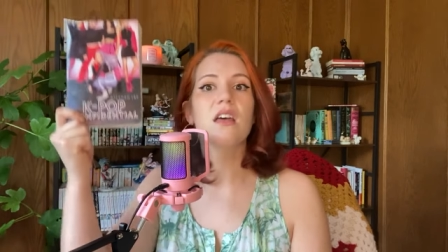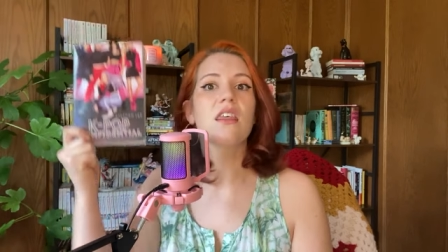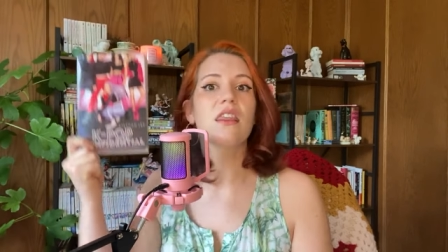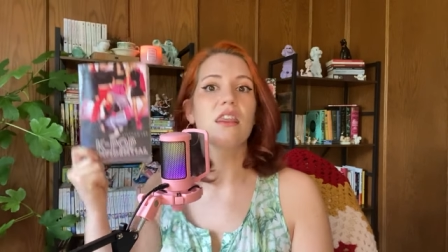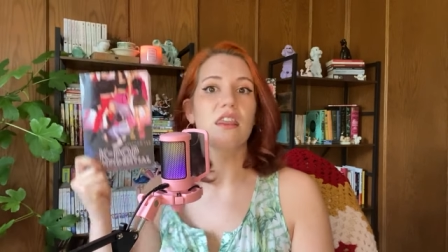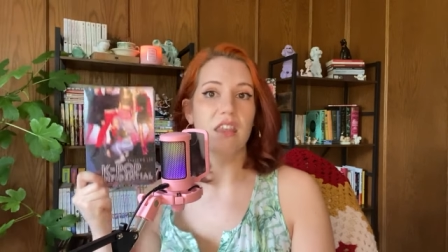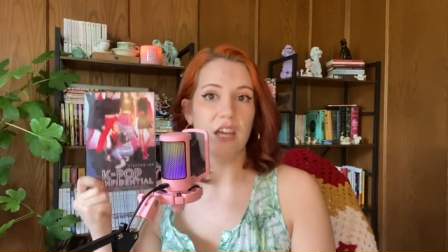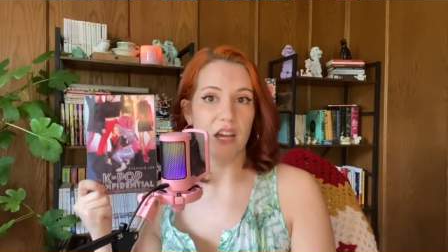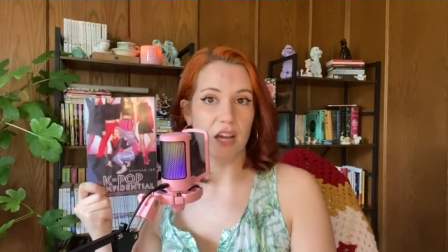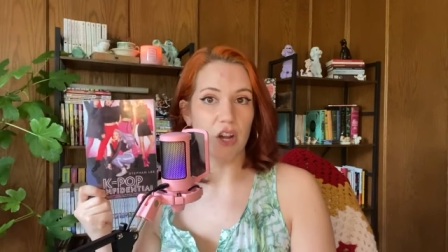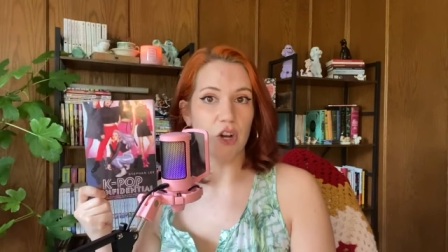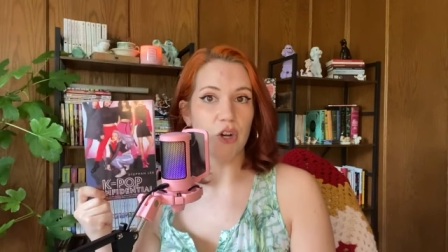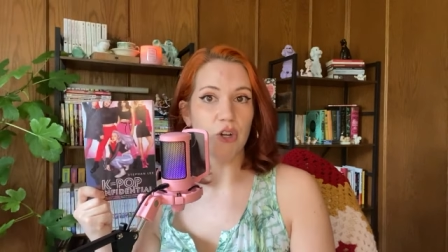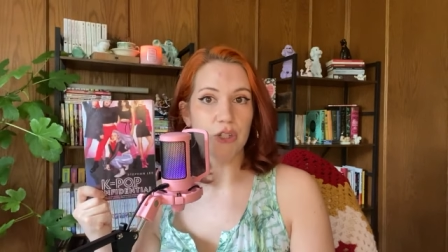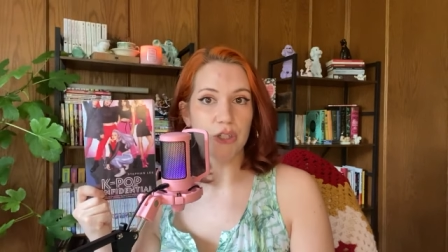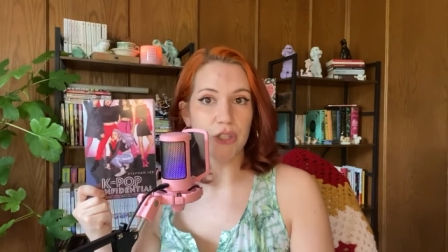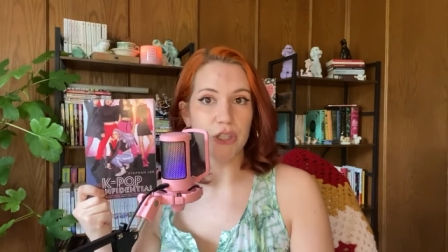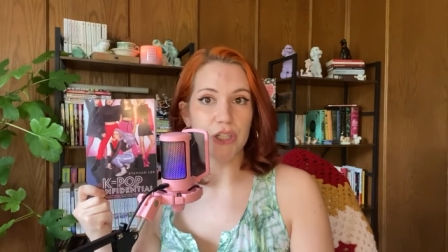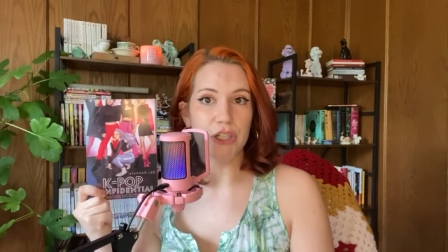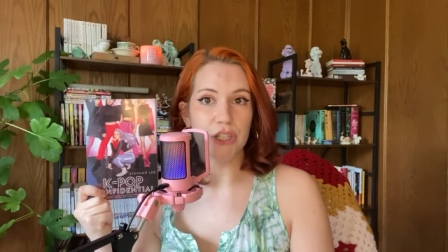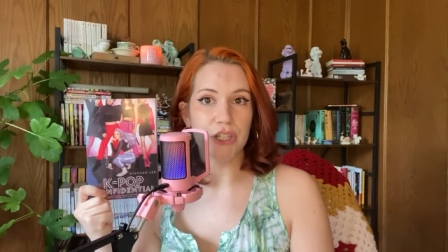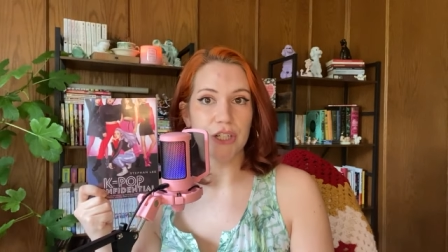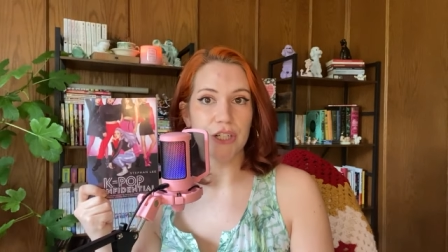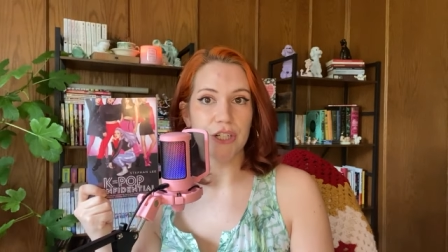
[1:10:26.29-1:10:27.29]
the
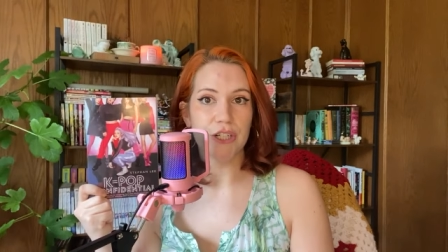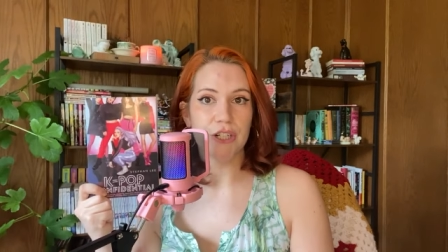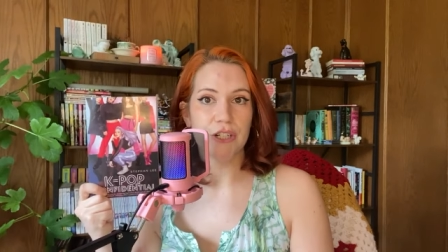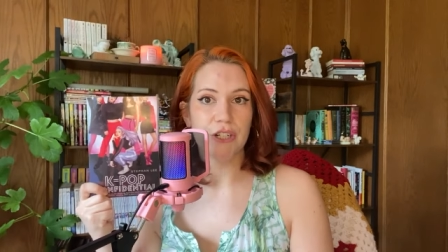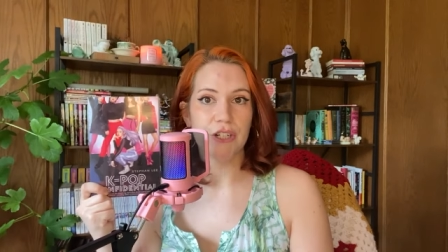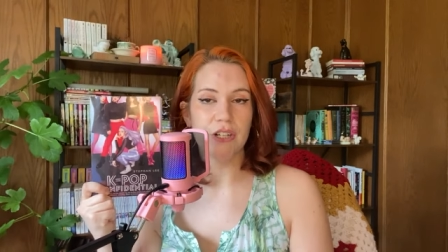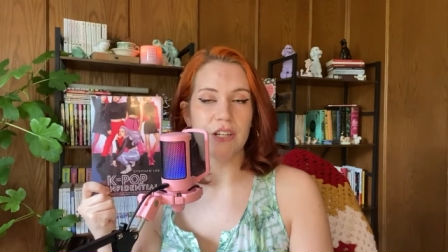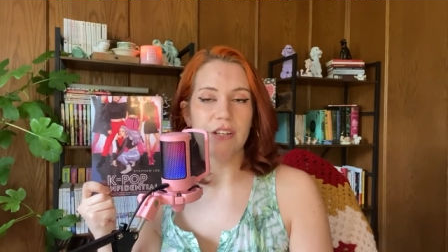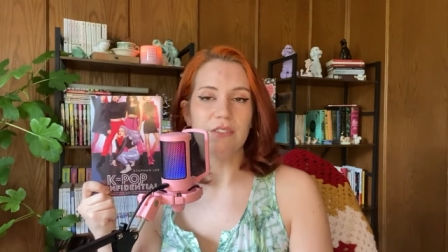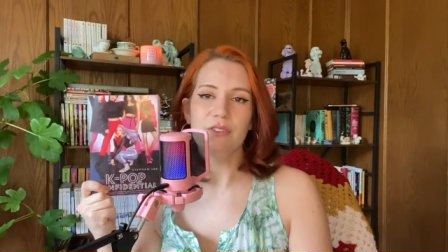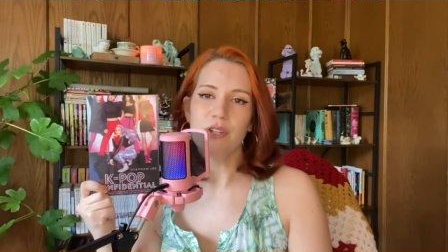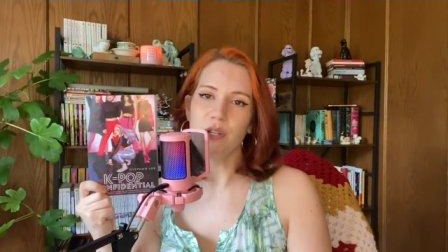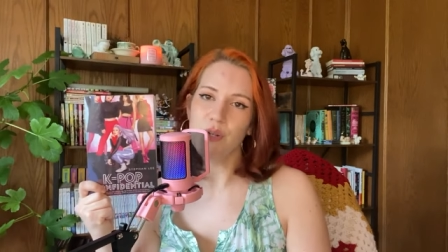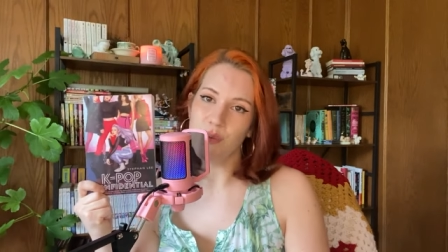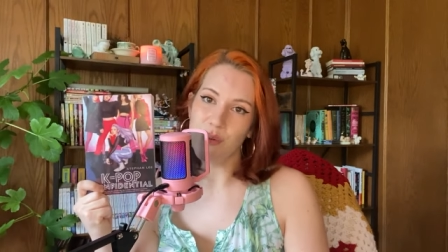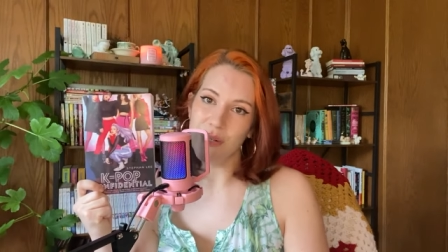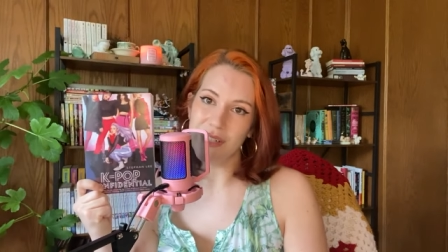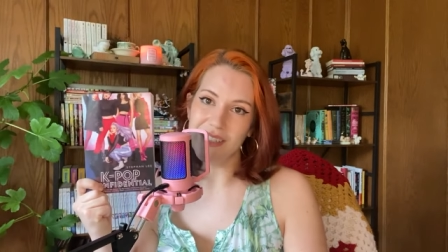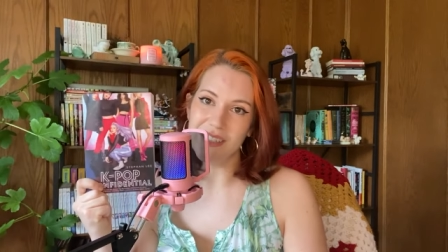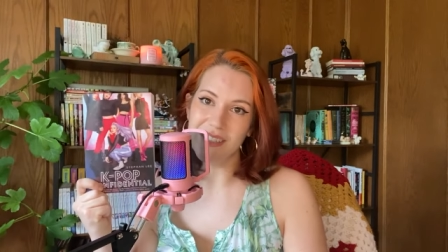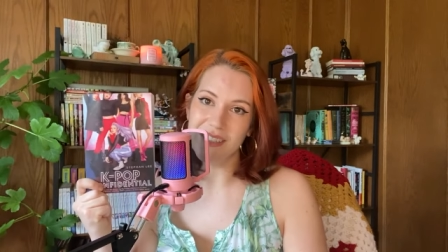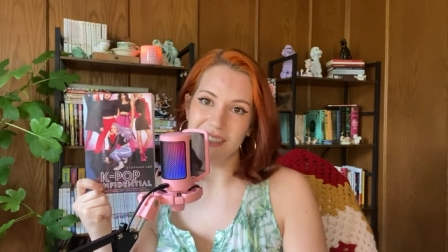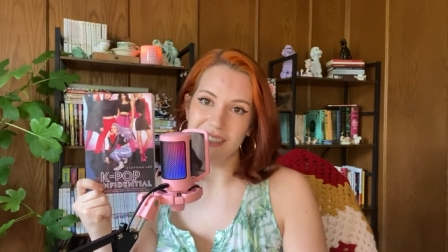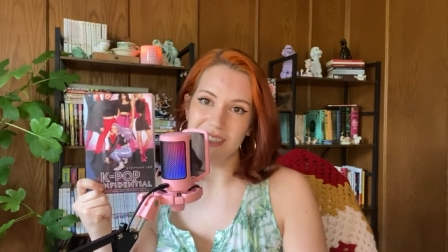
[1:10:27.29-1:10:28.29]
culture, if you
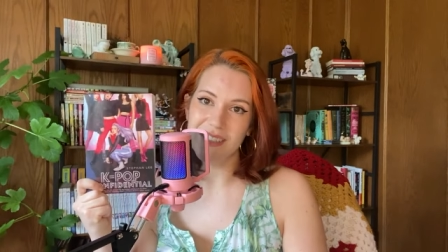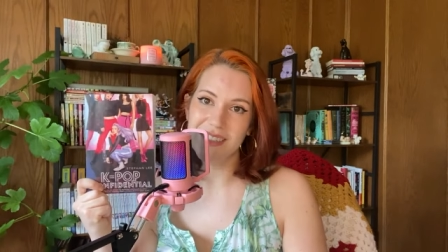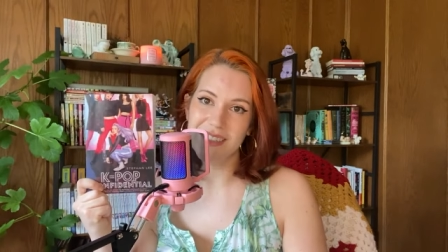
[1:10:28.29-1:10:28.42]
will.